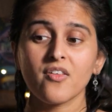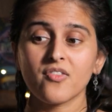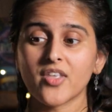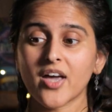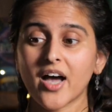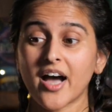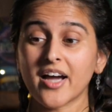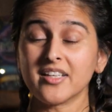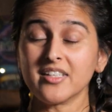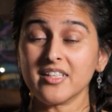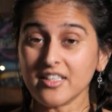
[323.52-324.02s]

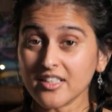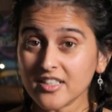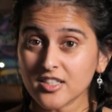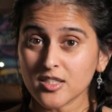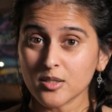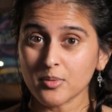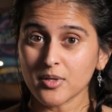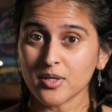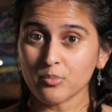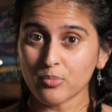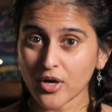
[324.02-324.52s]
that I needed
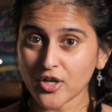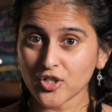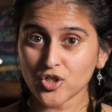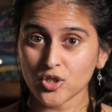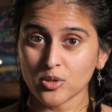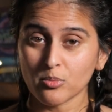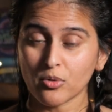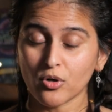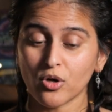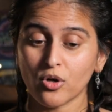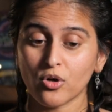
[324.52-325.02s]
to be
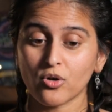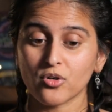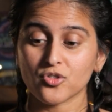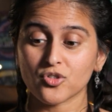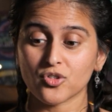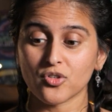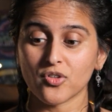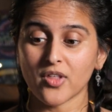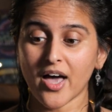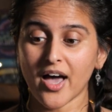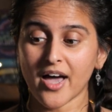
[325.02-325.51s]
impressionable
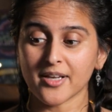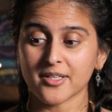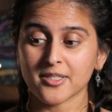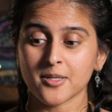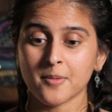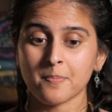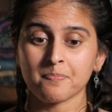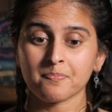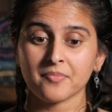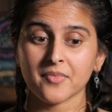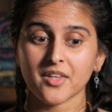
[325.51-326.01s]
so
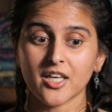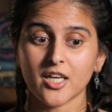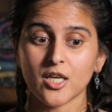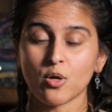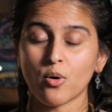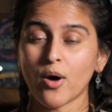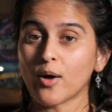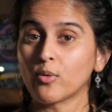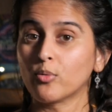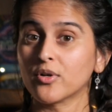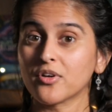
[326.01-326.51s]
that, you
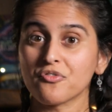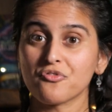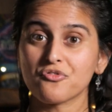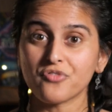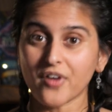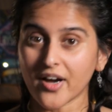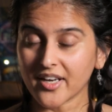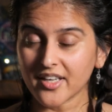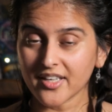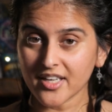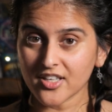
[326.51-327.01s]
know, I wouldn't
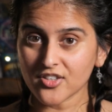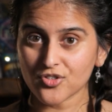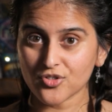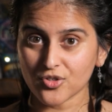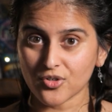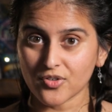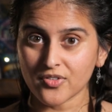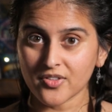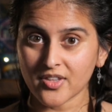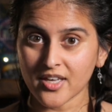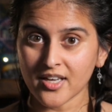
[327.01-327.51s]
fight against
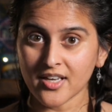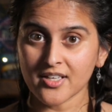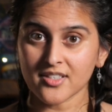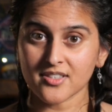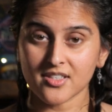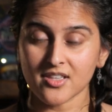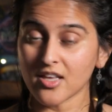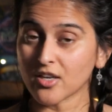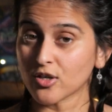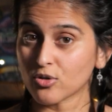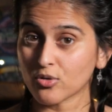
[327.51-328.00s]
certain
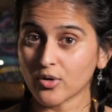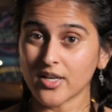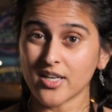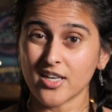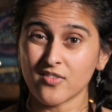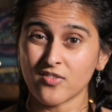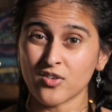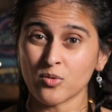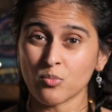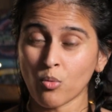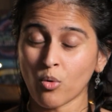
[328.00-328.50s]
things and then
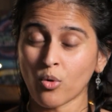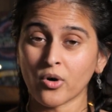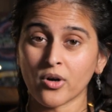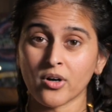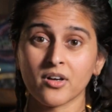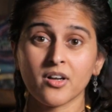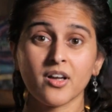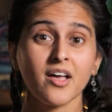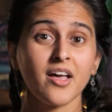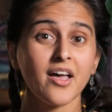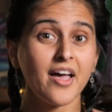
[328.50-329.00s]
create even
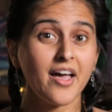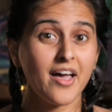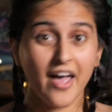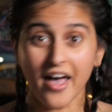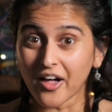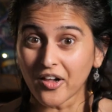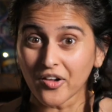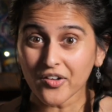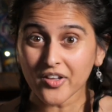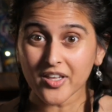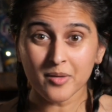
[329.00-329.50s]
more
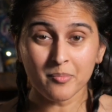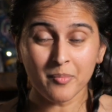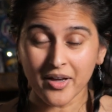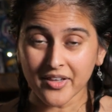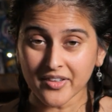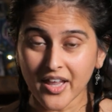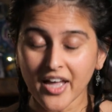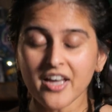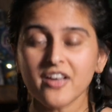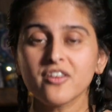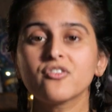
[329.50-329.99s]
hell in
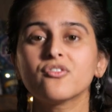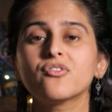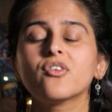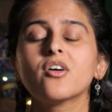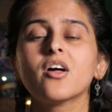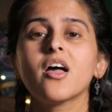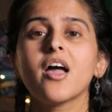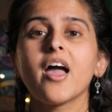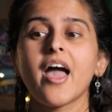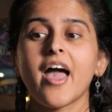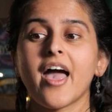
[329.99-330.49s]
my life.
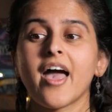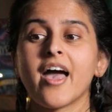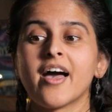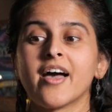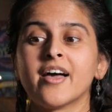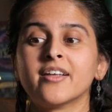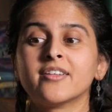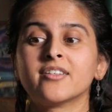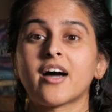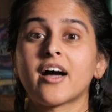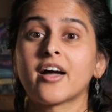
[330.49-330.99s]

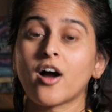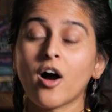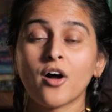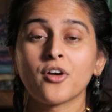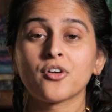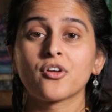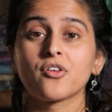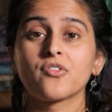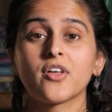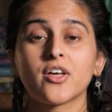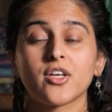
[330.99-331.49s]
And I
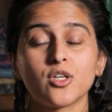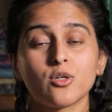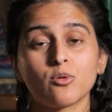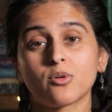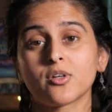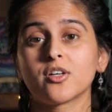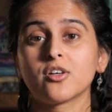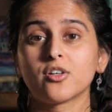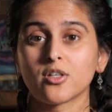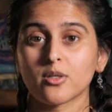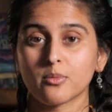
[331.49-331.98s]
honor that you
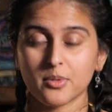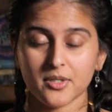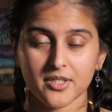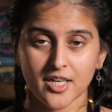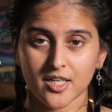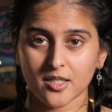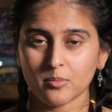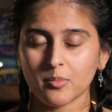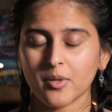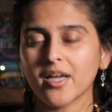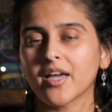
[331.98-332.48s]
were here to
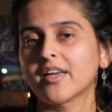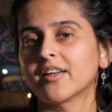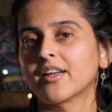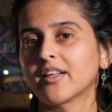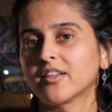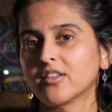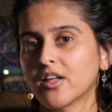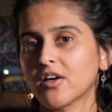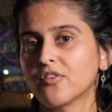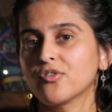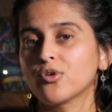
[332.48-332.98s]
protect me, and
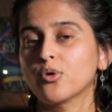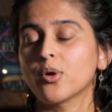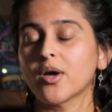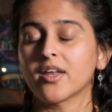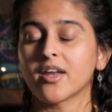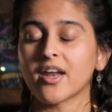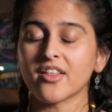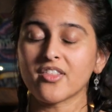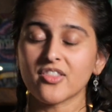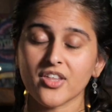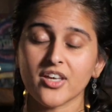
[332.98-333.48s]
I love you,
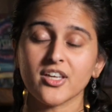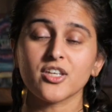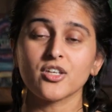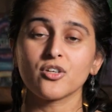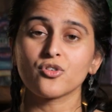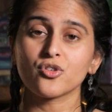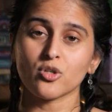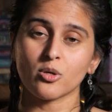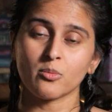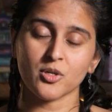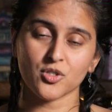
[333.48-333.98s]
and I thank
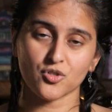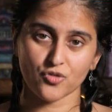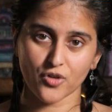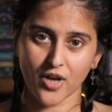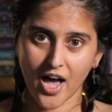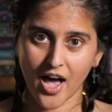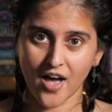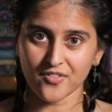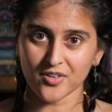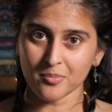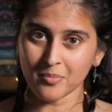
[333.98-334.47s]
you so much for
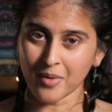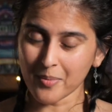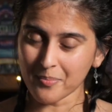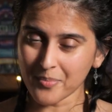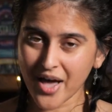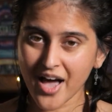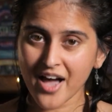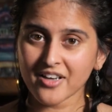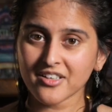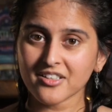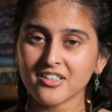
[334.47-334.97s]
having my
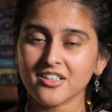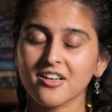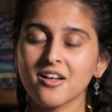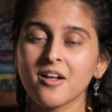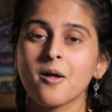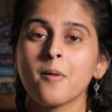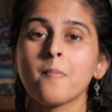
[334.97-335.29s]
back.